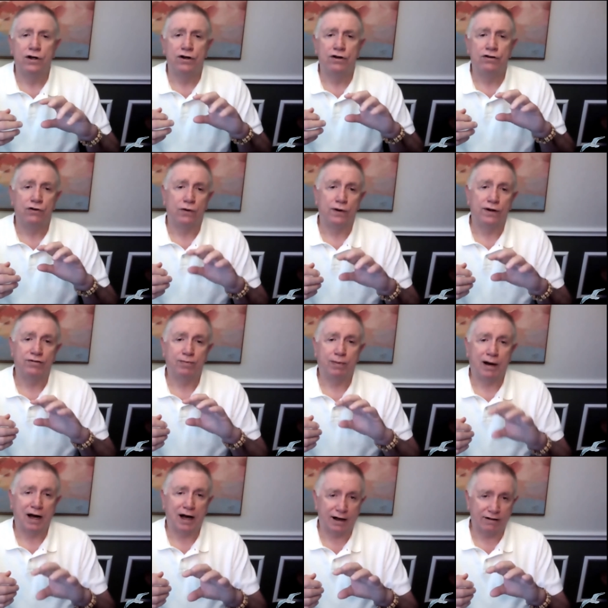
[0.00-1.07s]
So it's
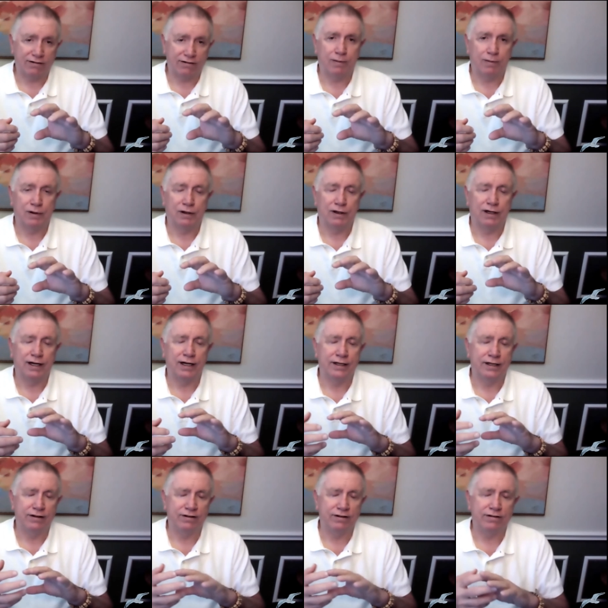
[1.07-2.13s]
possible, and
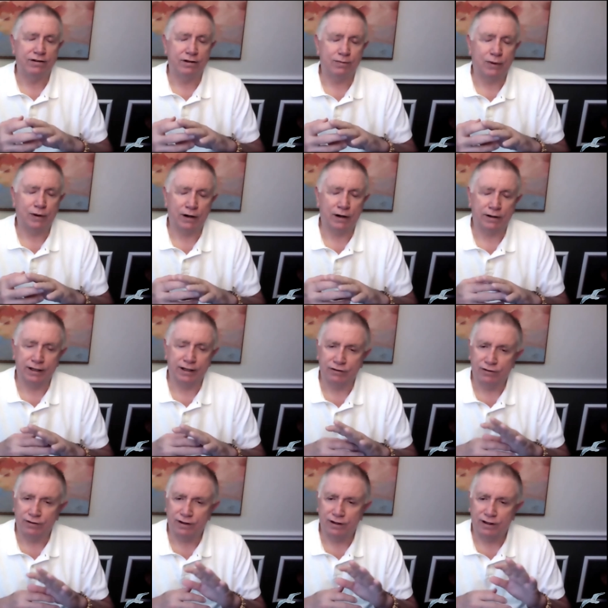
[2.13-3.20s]
this is the part that's
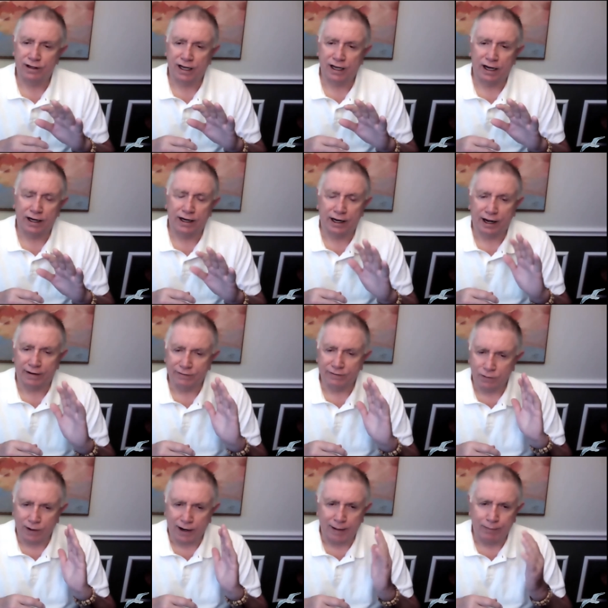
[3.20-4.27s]
kind of you have to
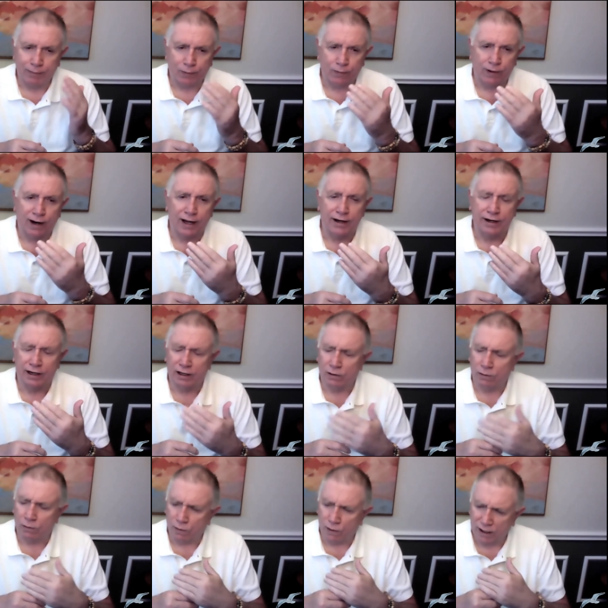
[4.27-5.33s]
wrap around and go,
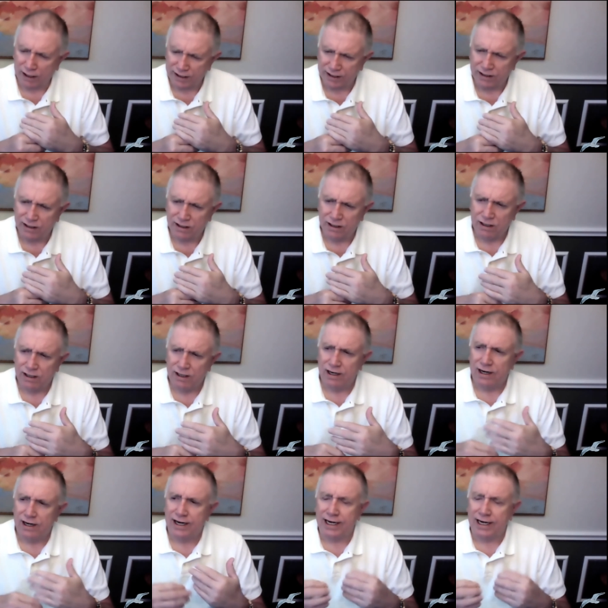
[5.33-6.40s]
what?
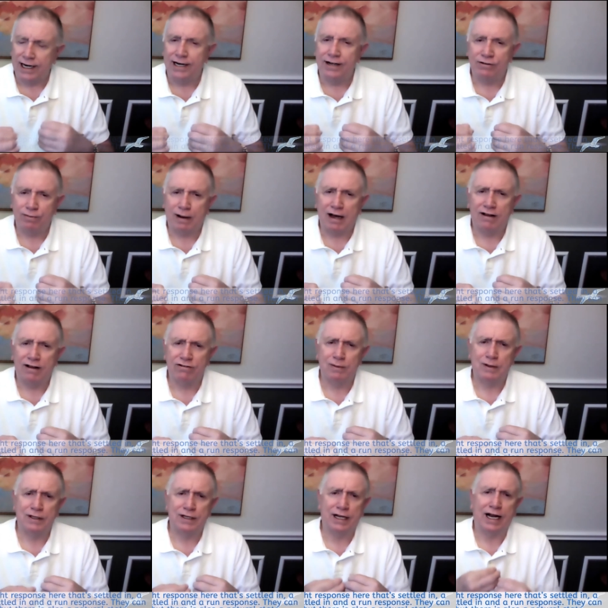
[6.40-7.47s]
It is
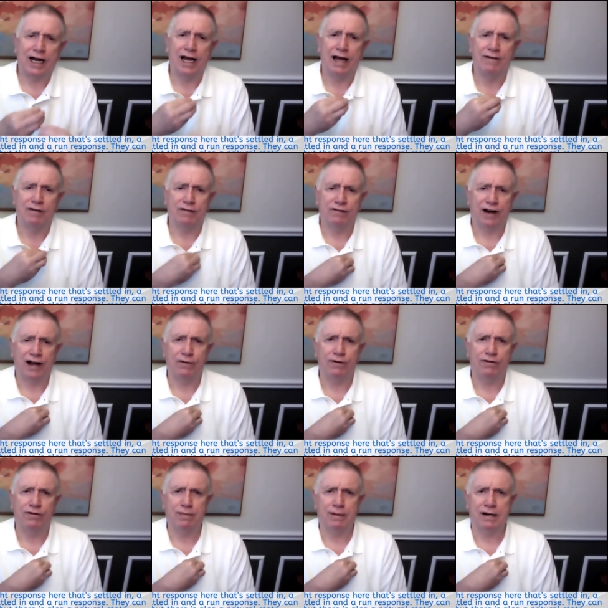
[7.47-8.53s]
possible that I have a fight
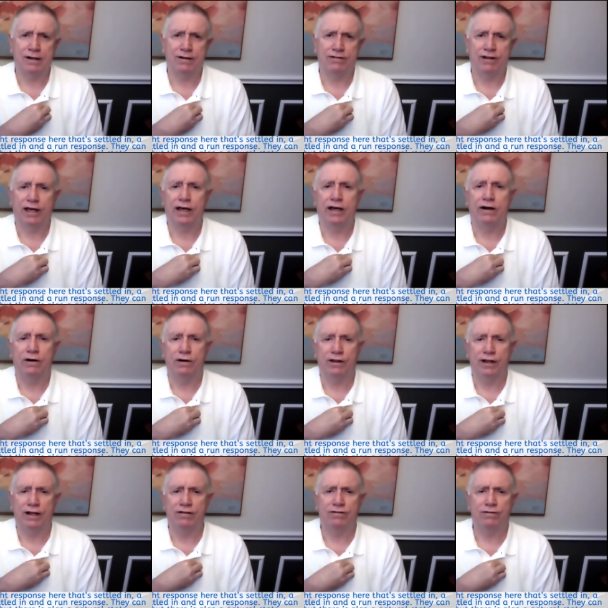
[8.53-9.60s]
response here
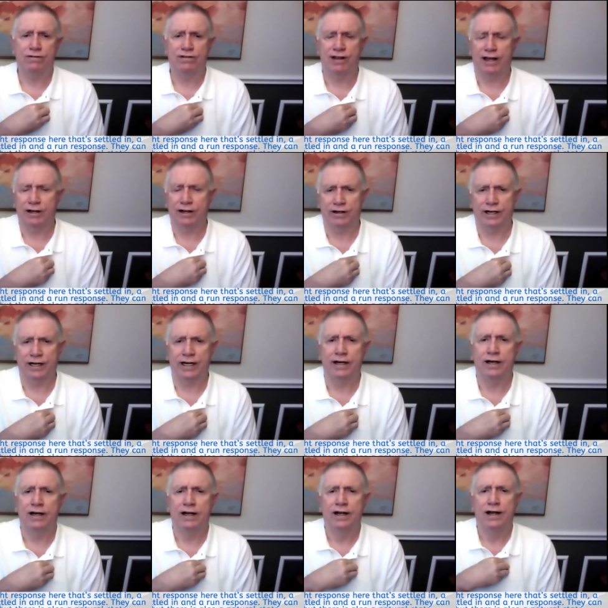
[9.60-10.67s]
that's settled
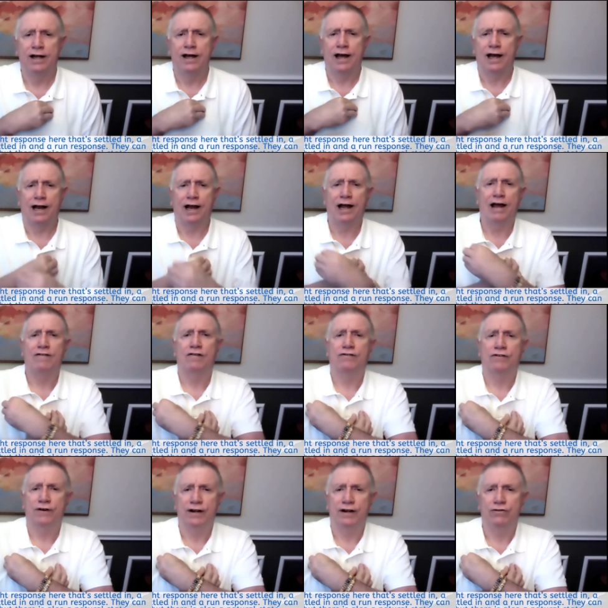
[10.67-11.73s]
in, and I have a
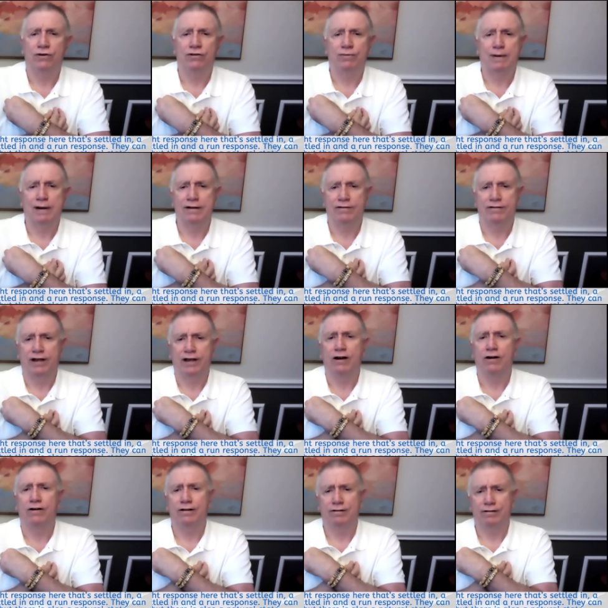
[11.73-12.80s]
freeze response
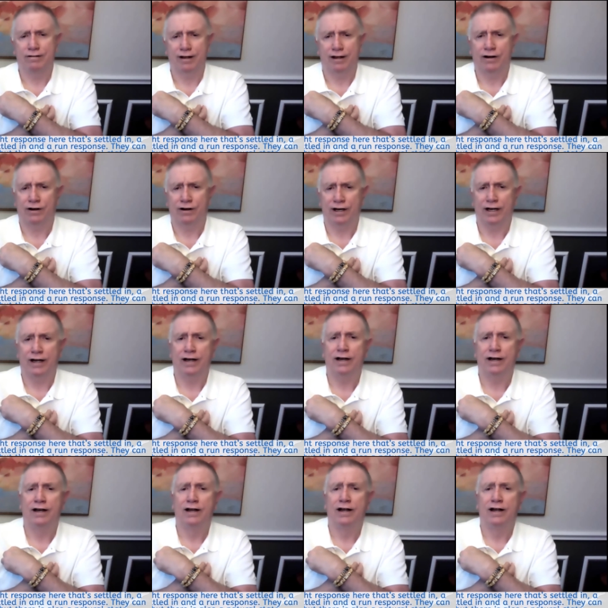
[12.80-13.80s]
here that's settled in,